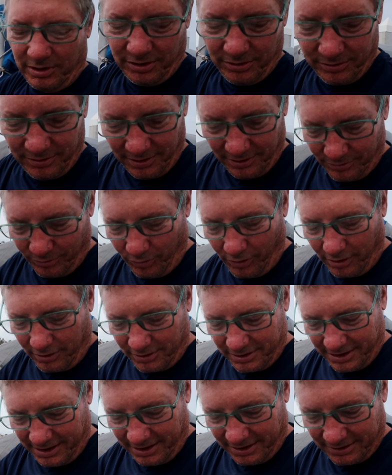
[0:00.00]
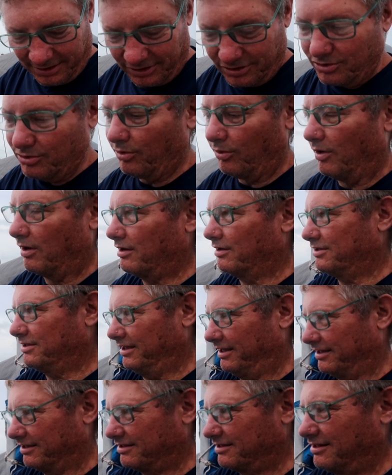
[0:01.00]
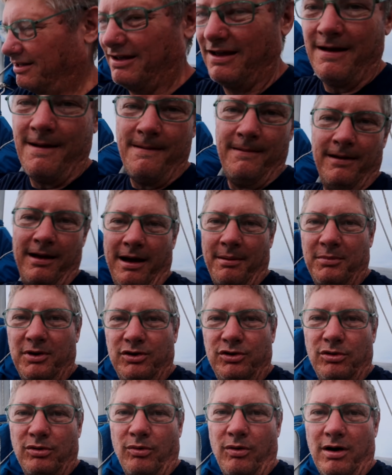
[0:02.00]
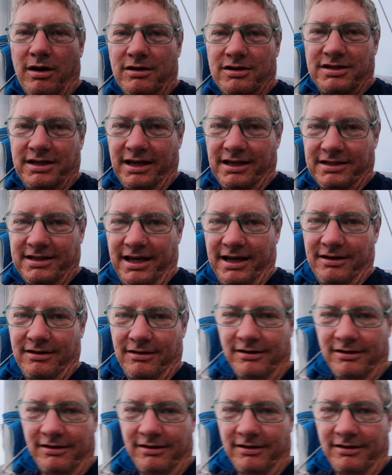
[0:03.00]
do another water test? Let's do a water test. I'm going to do a water test. Hang